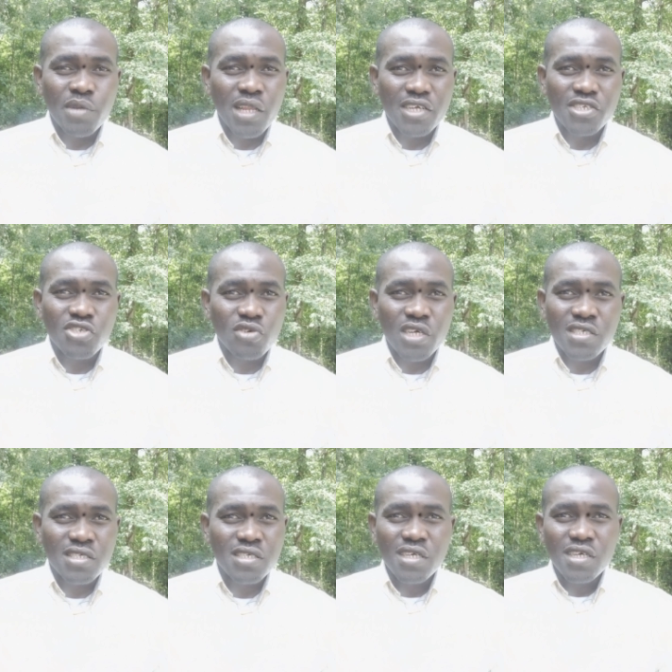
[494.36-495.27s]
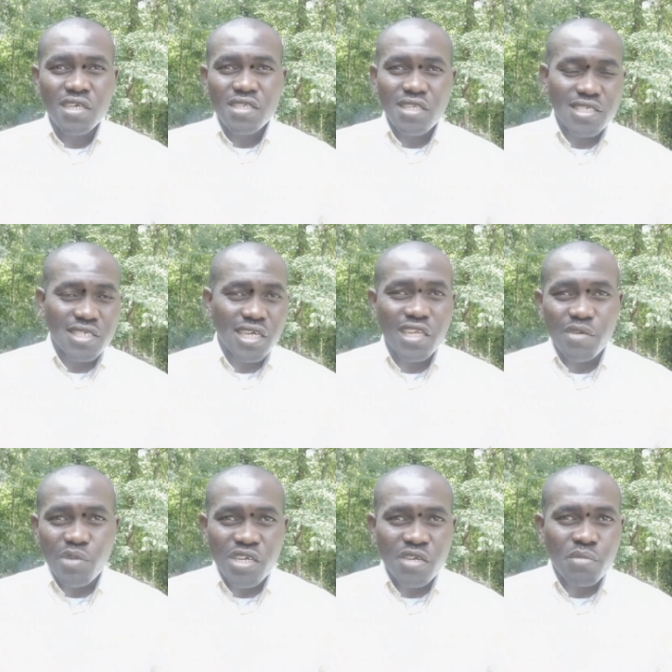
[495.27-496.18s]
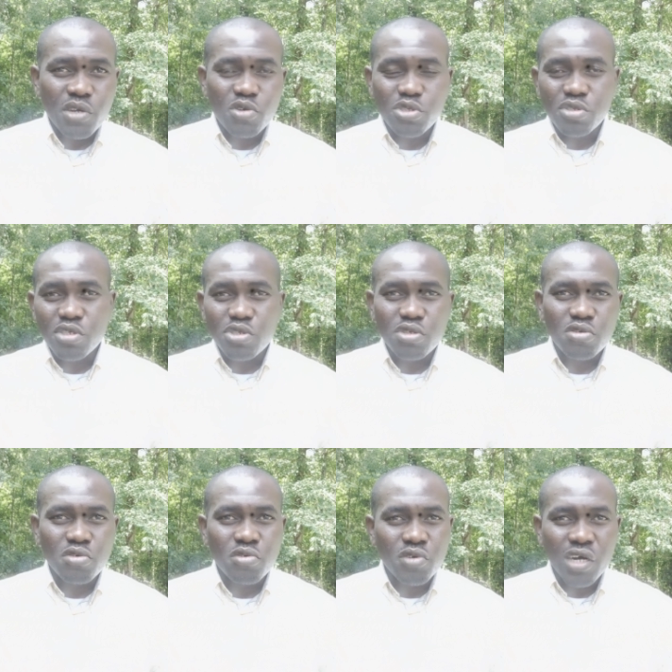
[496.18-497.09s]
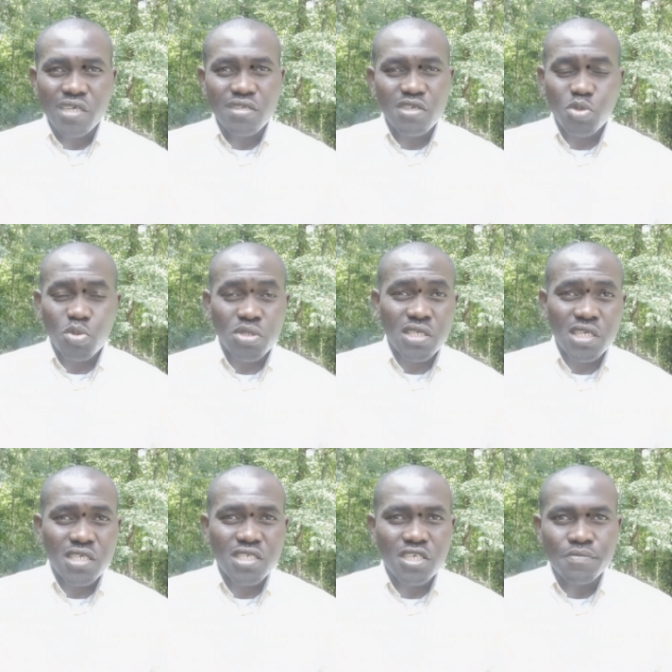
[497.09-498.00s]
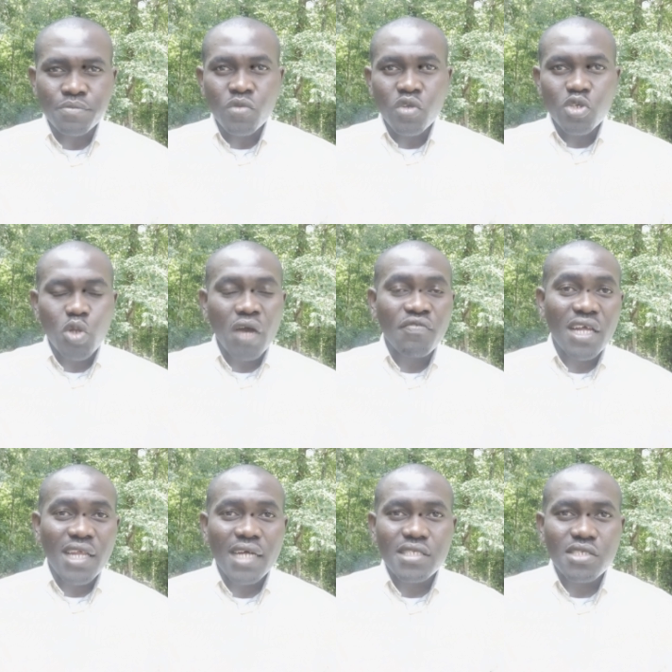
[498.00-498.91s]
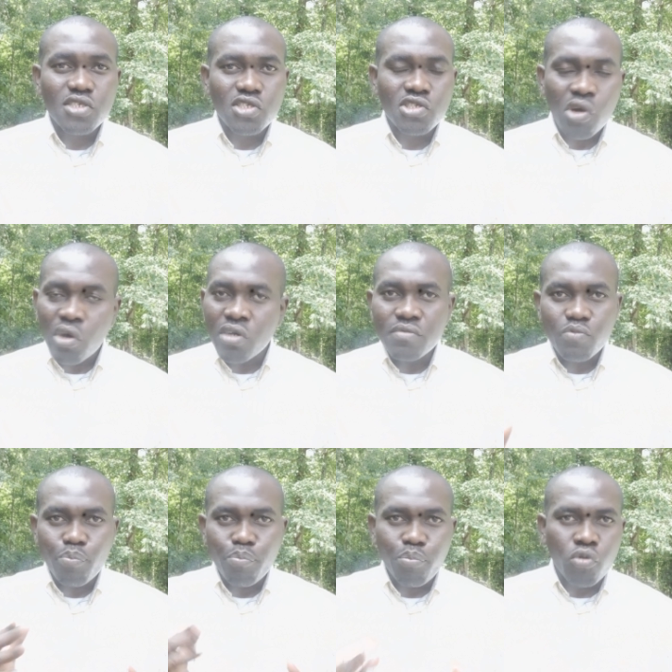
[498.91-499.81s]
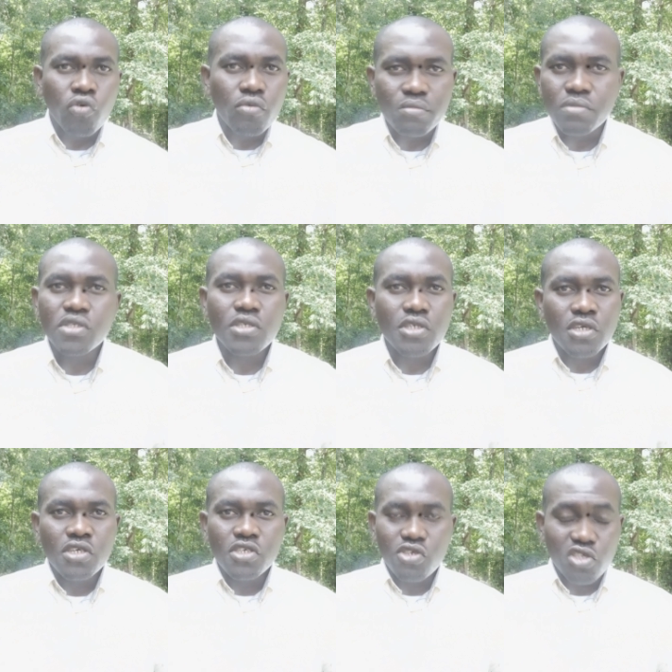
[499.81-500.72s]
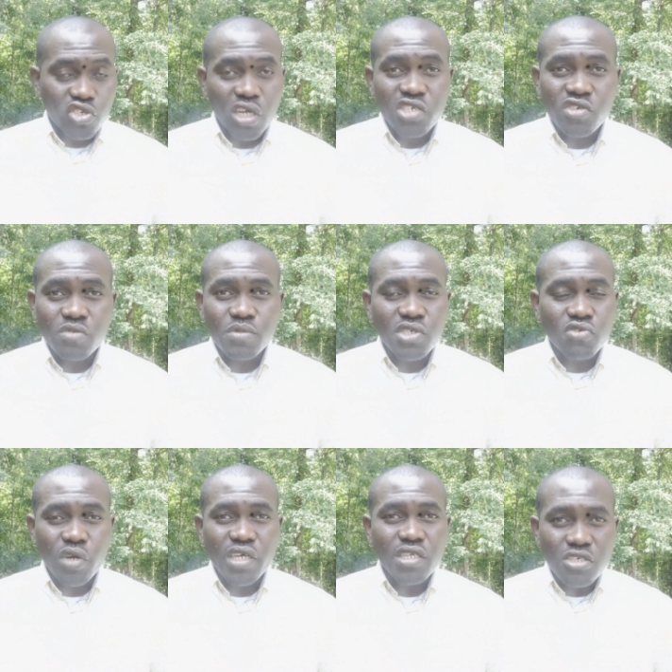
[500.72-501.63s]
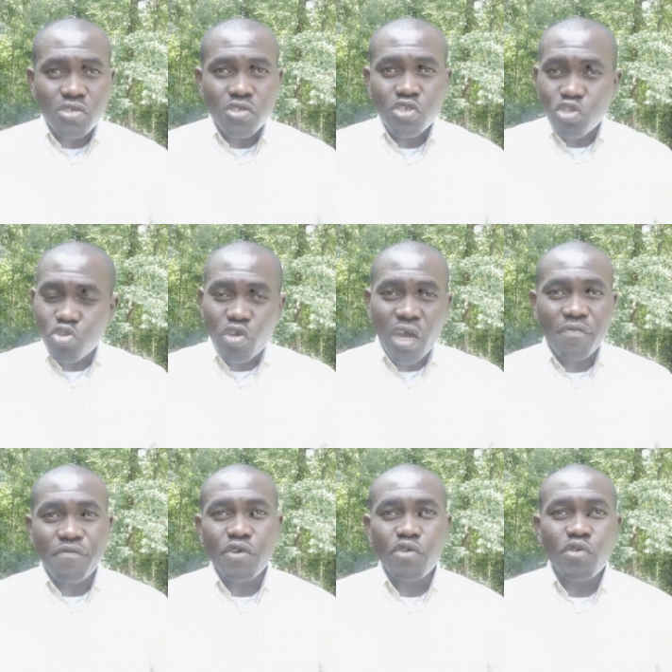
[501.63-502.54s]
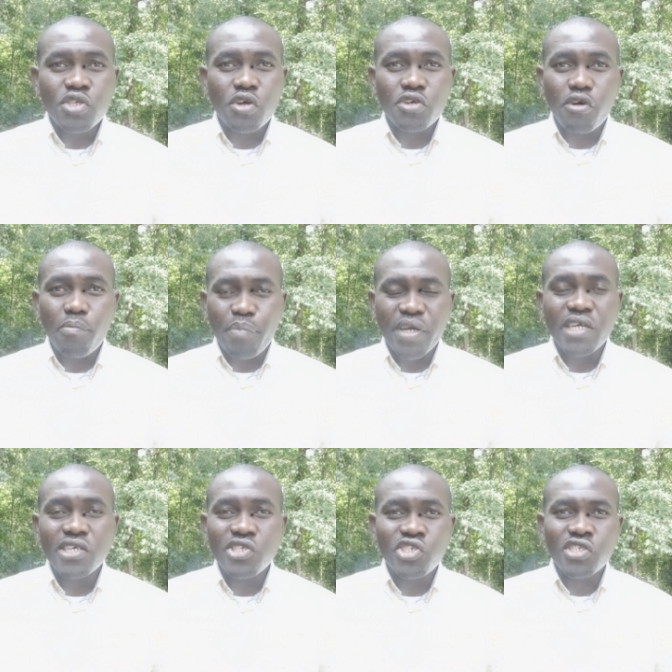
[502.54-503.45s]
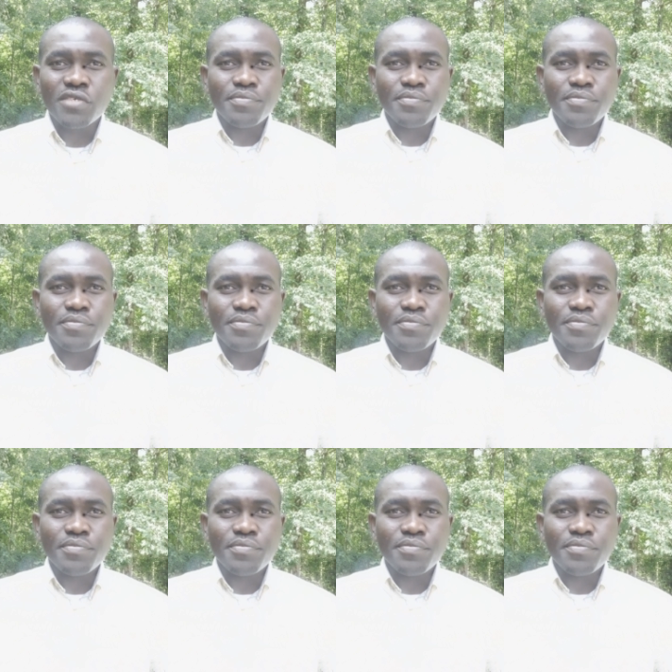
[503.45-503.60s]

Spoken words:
address. They send an email to the school, and it was easy. So after that is done, boom, your transcript is ready. You can view it on your page,